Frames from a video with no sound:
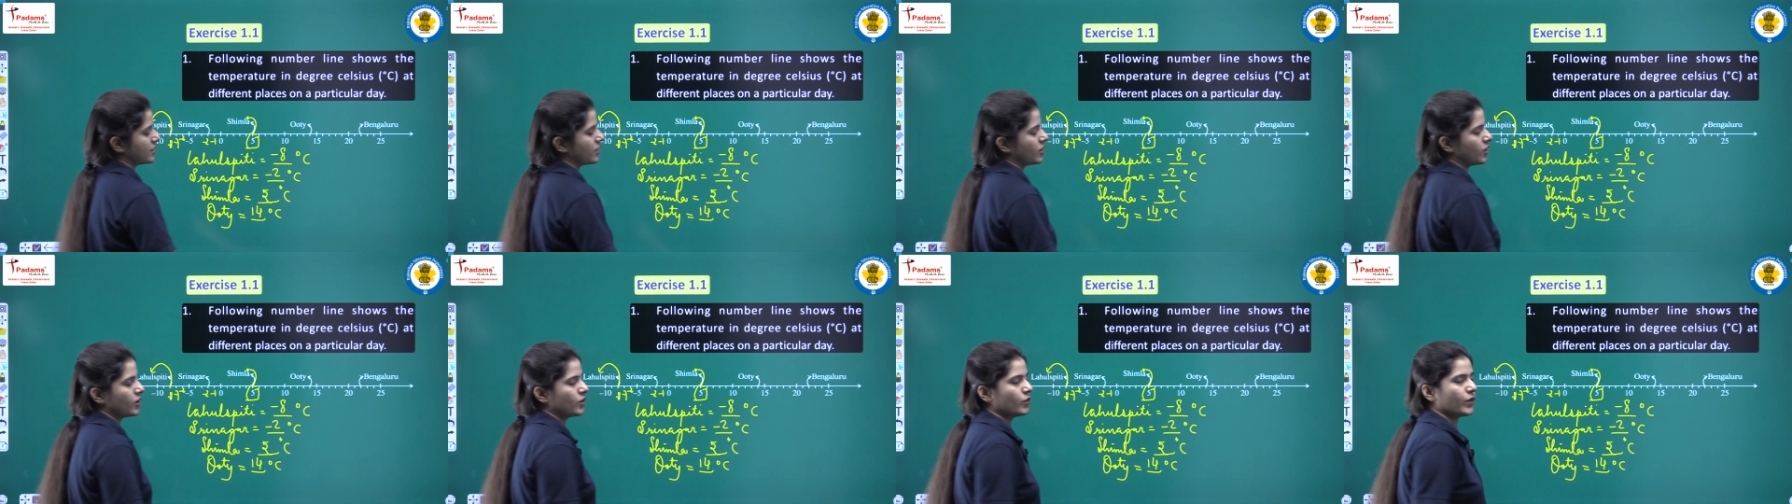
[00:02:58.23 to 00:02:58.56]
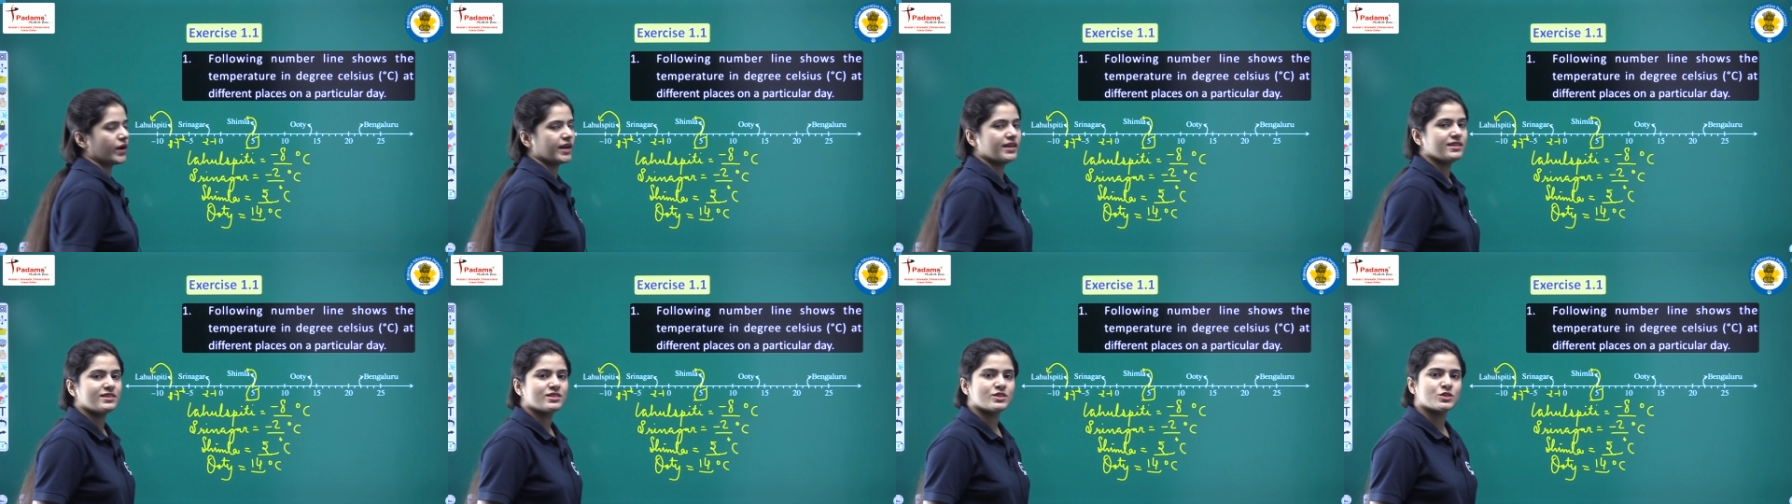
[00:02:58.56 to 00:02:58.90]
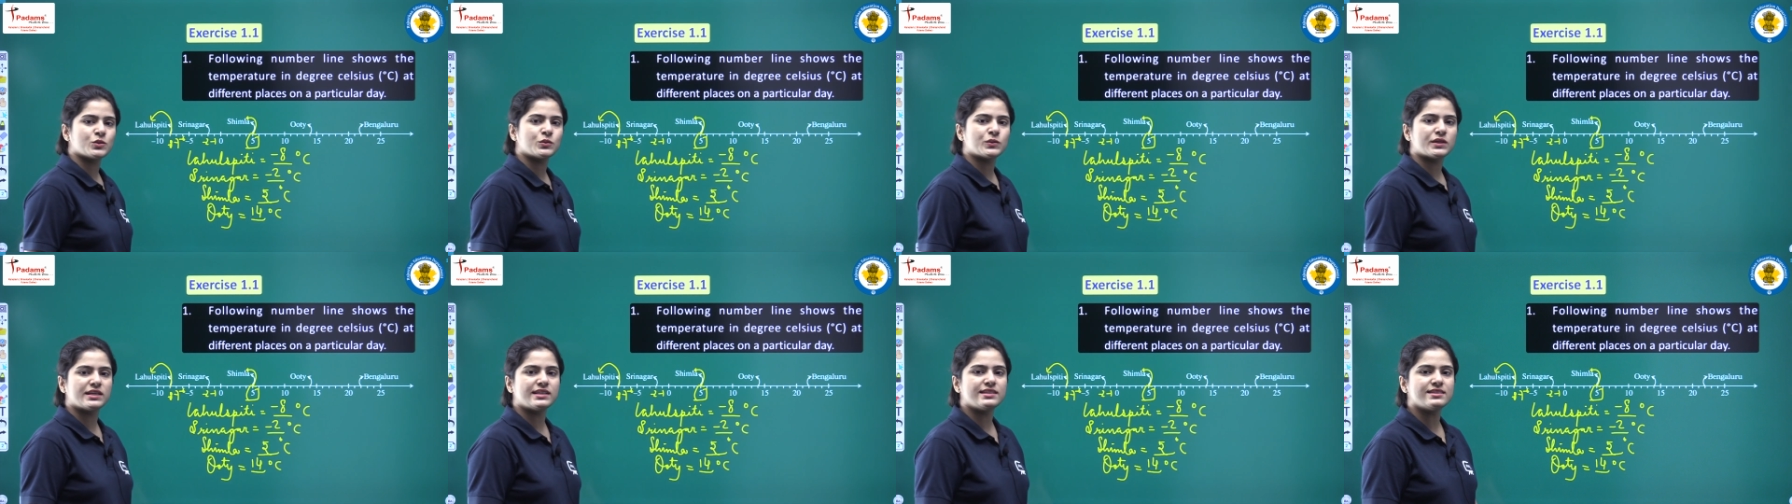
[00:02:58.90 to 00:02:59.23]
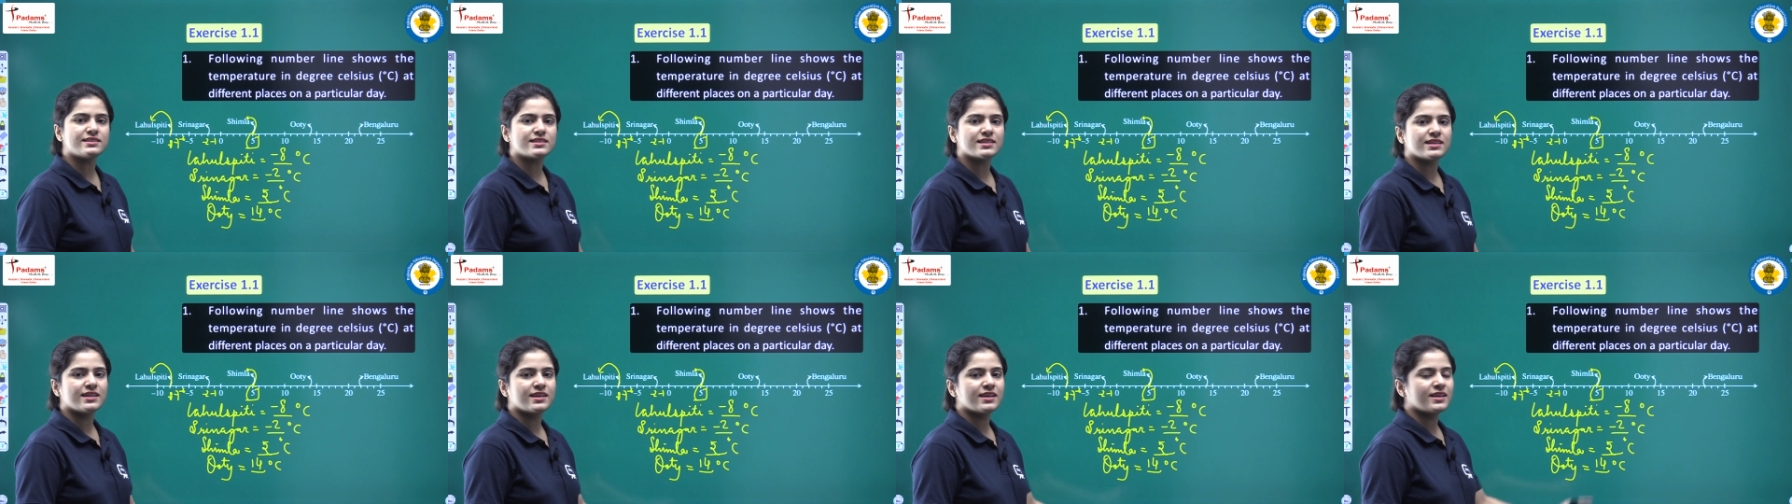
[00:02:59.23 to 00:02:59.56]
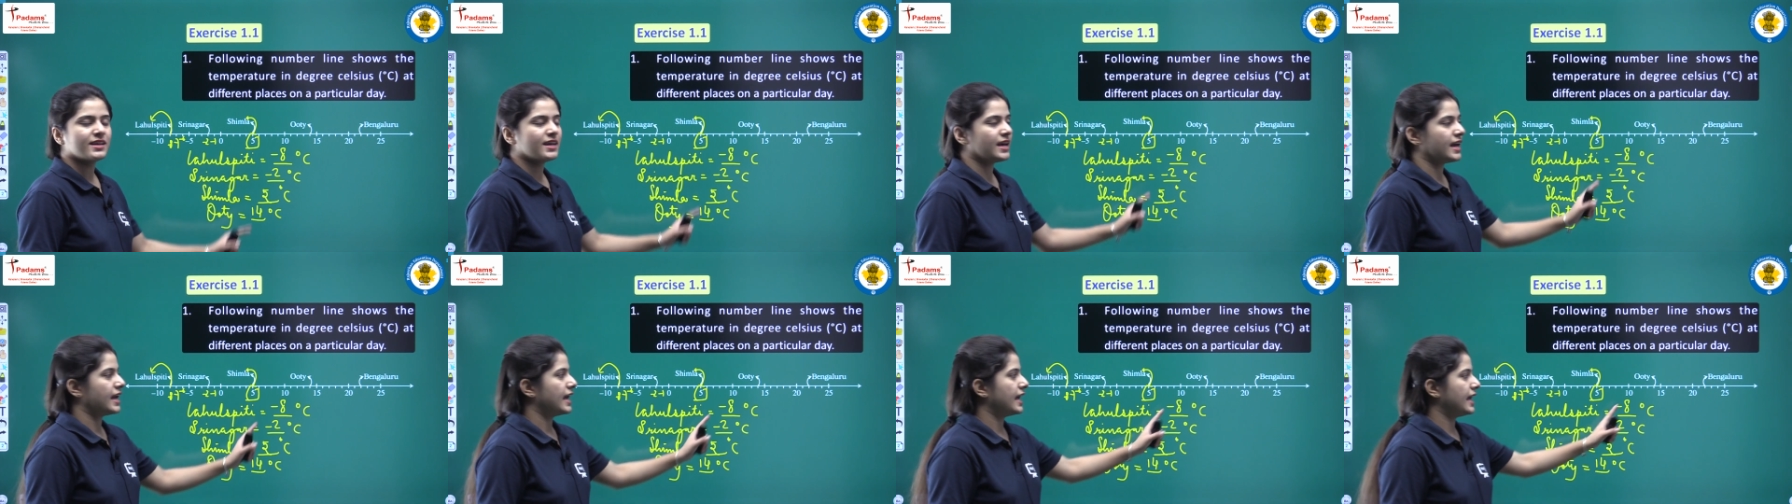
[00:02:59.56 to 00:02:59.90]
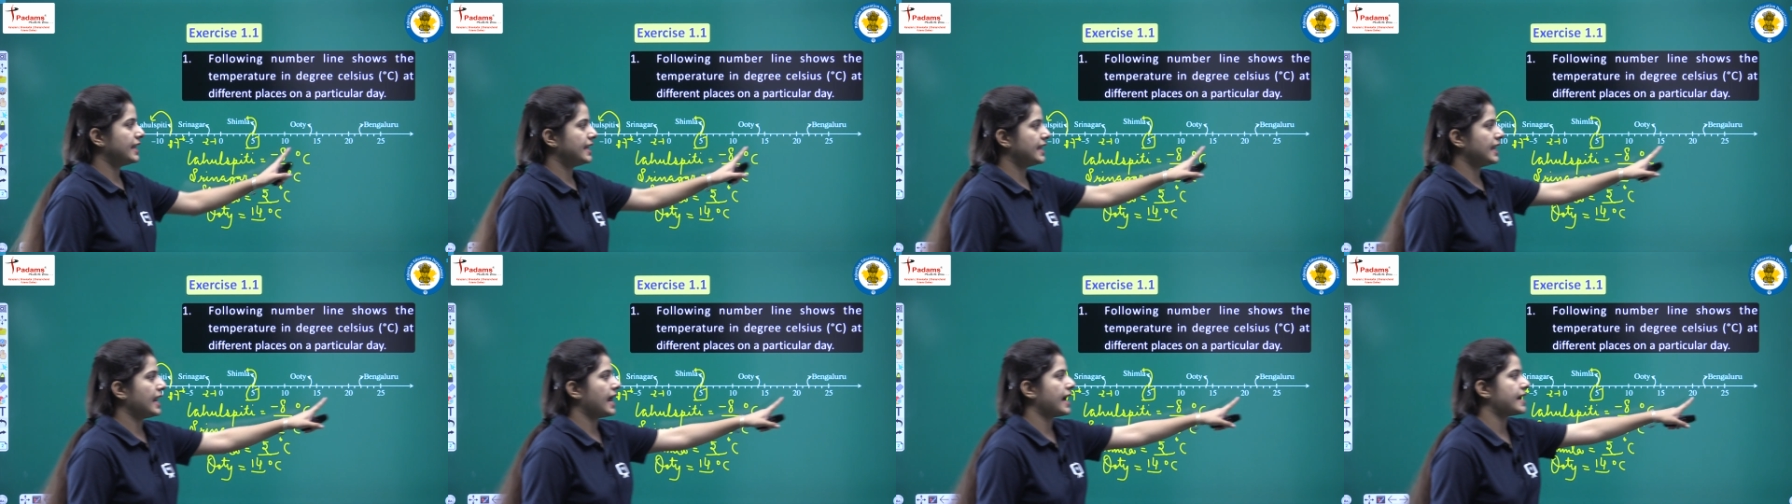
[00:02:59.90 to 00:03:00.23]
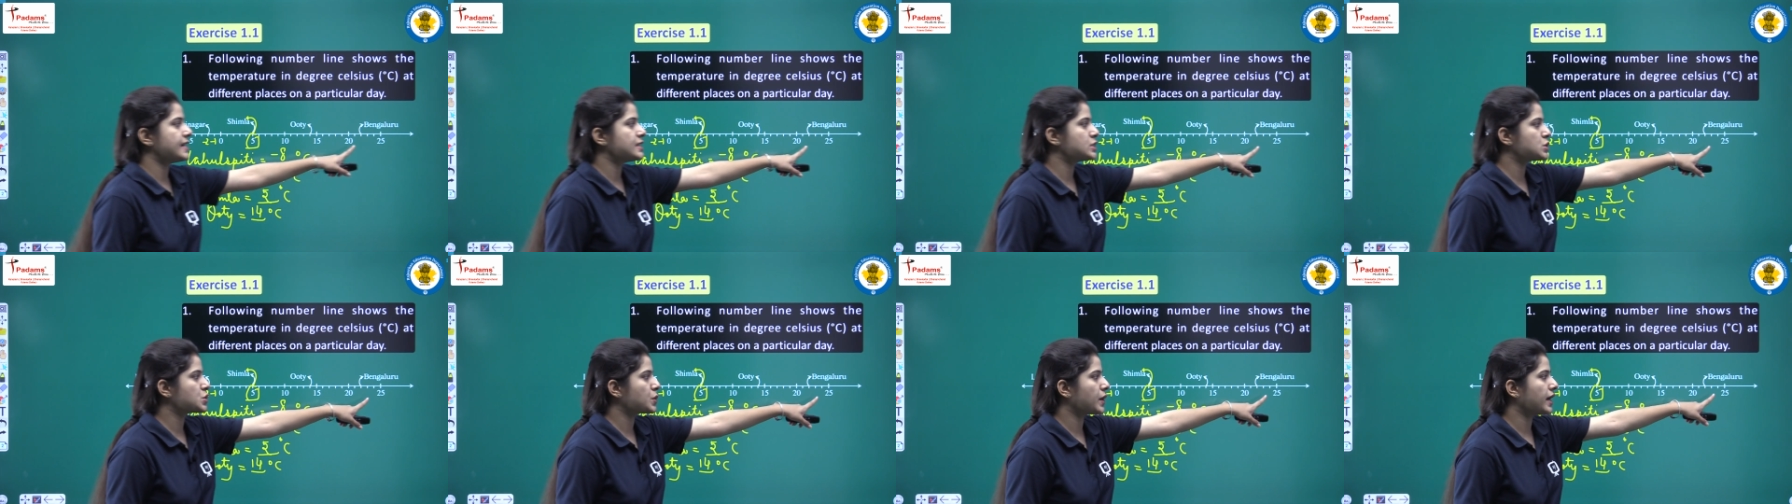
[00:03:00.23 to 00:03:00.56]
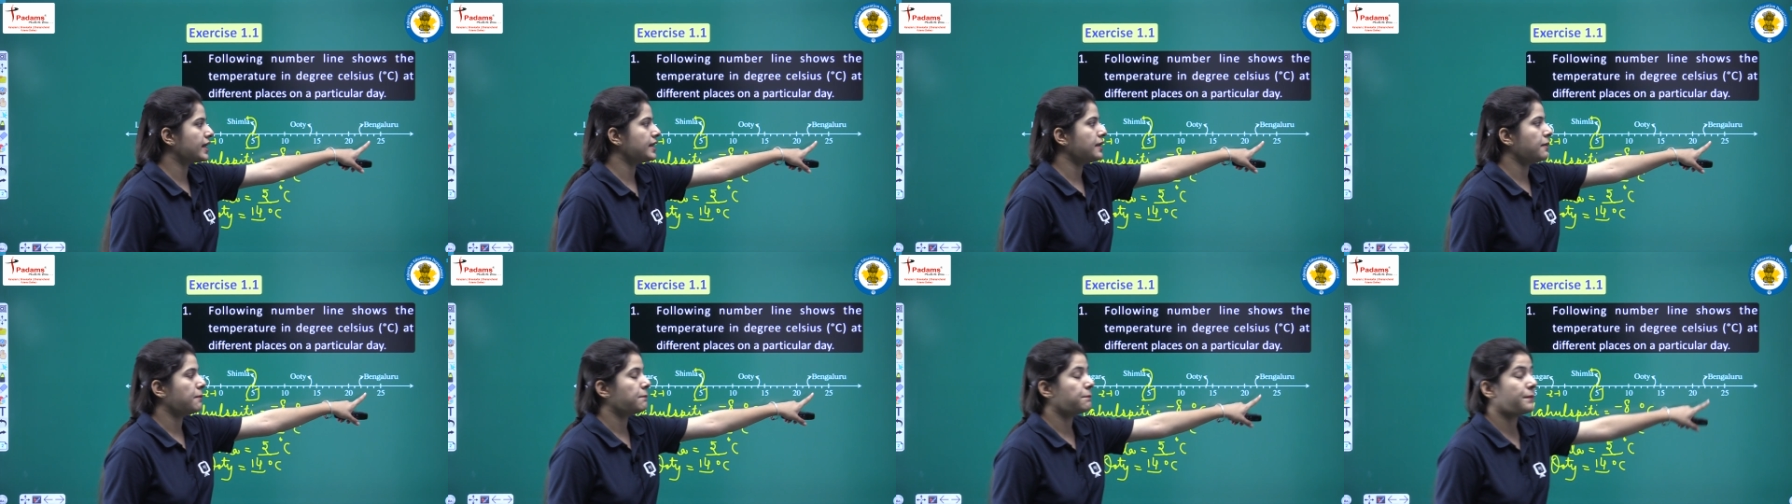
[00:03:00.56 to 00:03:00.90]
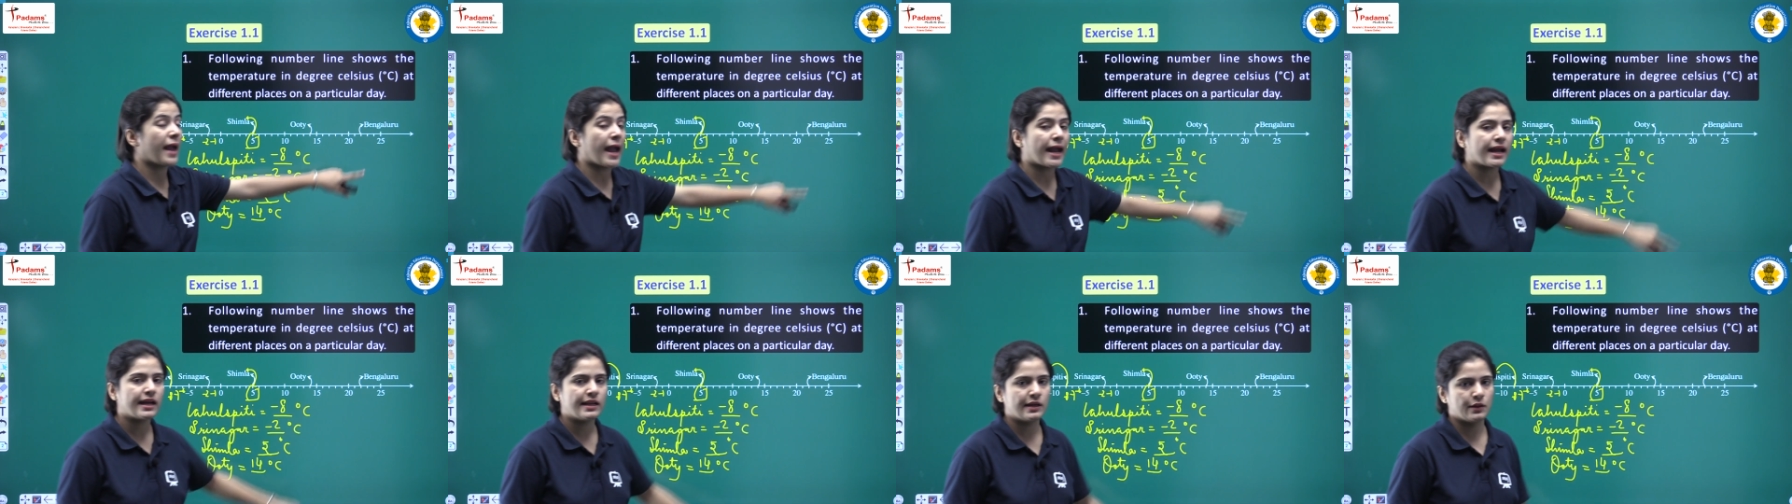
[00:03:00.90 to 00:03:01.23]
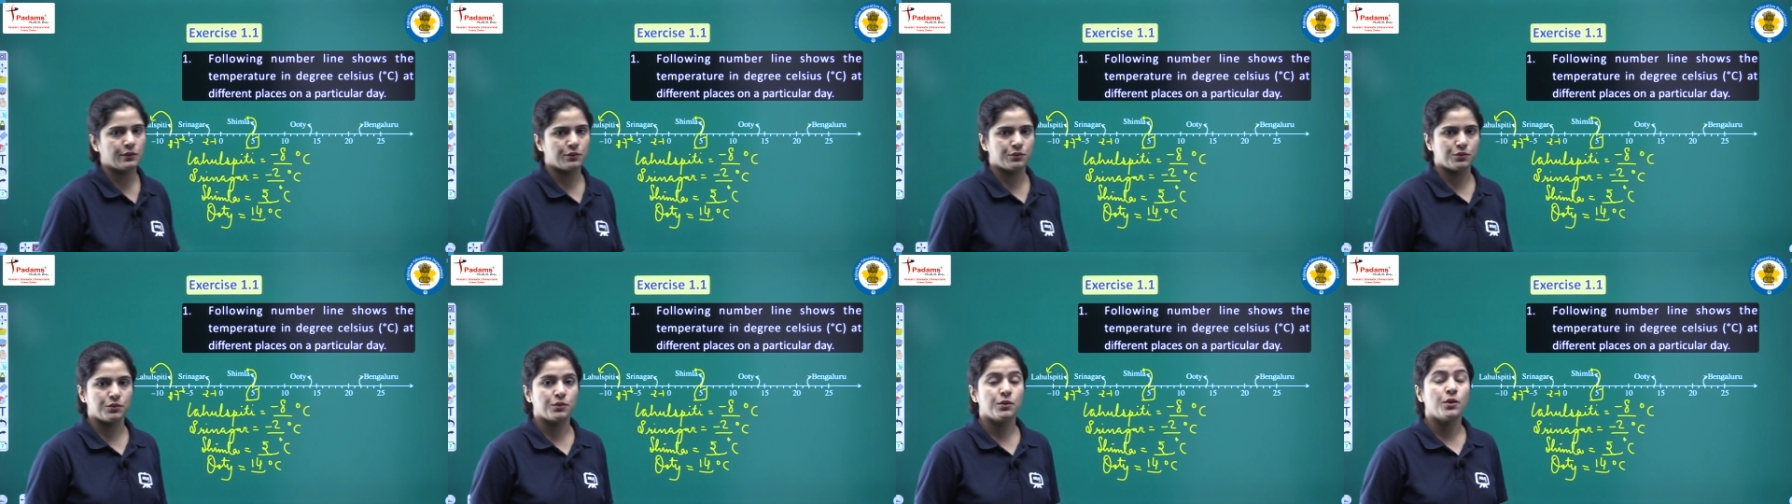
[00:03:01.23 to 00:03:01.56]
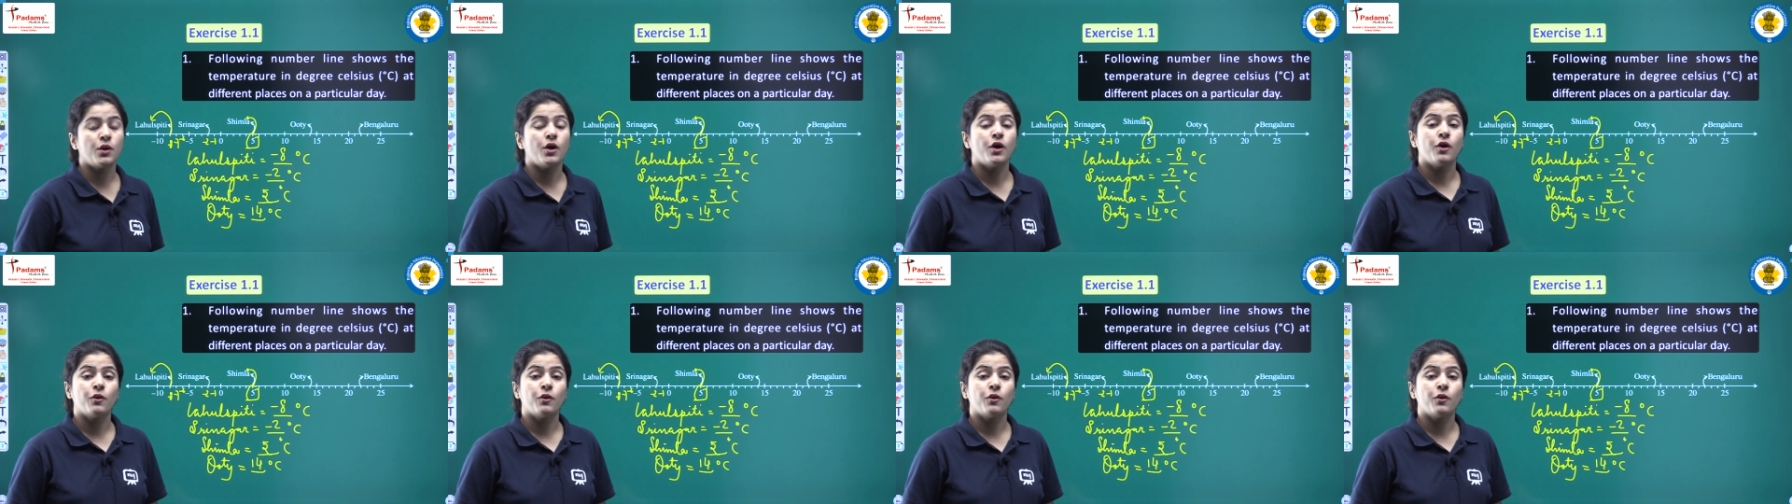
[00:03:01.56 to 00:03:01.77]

Alright students and last one Bangalore.